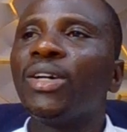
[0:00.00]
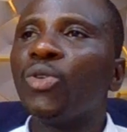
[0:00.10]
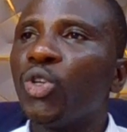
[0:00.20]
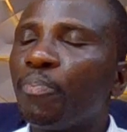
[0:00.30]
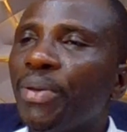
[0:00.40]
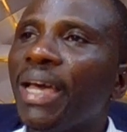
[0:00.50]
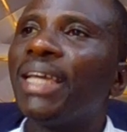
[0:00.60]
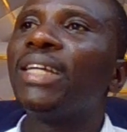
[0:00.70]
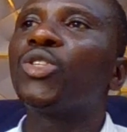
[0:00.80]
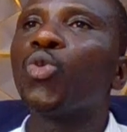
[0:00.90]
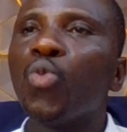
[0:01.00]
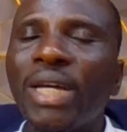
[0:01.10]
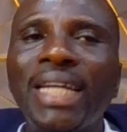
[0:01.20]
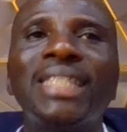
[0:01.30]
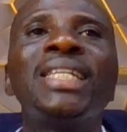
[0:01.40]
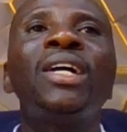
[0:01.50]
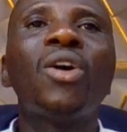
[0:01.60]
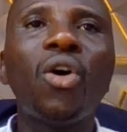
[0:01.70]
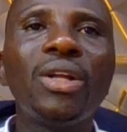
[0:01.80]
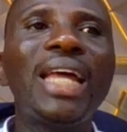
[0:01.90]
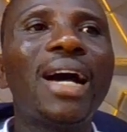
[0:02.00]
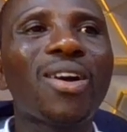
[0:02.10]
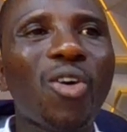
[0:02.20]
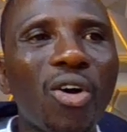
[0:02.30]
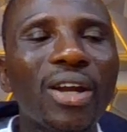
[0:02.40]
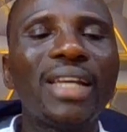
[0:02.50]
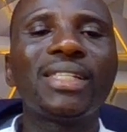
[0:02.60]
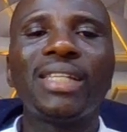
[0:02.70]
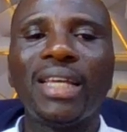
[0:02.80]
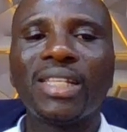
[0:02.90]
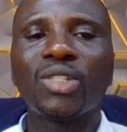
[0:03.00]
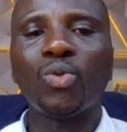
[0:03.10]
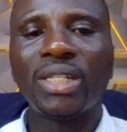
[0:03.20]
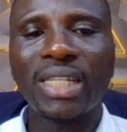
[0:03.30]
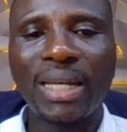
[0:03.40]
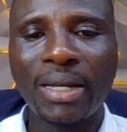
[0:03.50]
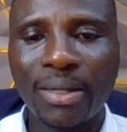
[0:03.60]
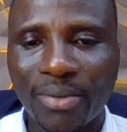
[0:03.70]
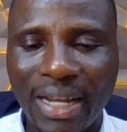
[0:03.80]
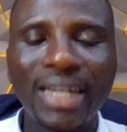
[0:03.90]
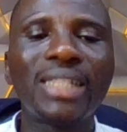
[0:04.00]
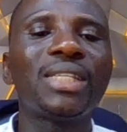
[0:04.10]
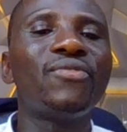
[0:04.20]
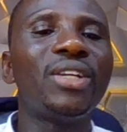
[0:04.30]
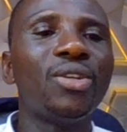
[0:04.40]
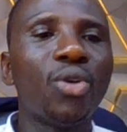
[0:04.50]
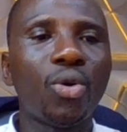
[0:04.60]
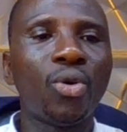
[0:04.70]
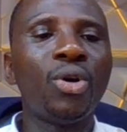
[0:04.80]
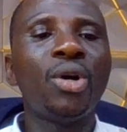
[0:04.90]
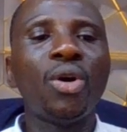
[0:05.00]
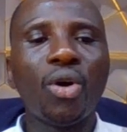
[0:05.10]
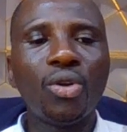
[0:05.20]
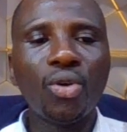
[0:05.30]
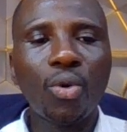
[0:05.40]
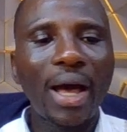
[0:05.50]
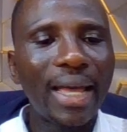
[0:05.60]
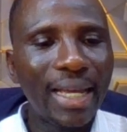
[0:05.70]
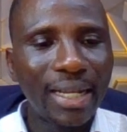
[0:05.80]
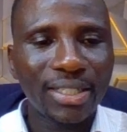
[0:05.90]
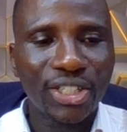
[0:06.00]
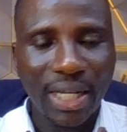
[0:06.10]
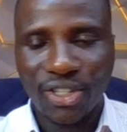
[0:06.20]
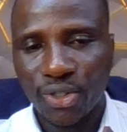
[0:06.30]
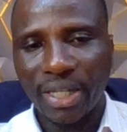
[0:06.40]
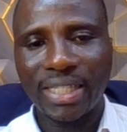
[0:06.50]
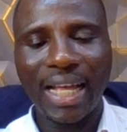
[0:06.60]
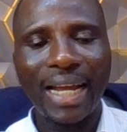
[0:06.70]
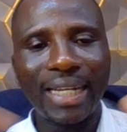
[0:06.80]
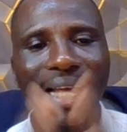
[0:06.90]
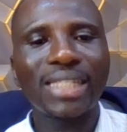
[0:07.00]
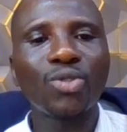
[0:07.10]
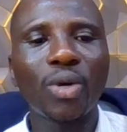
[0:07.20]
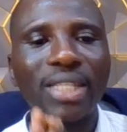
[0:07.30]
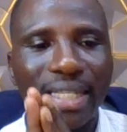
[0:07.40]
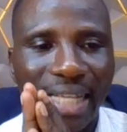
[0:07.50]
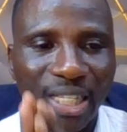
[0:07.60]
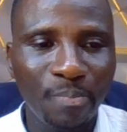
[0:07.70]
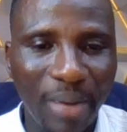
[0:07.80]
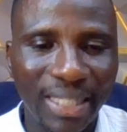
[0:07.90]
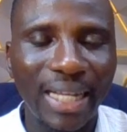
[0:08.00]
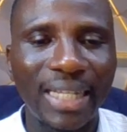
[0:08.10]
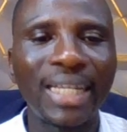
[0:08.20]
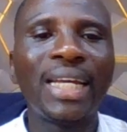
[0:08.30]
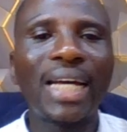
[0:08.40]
you pair it with other currencies with a relatively low or lower interest rate, and that is what is expected.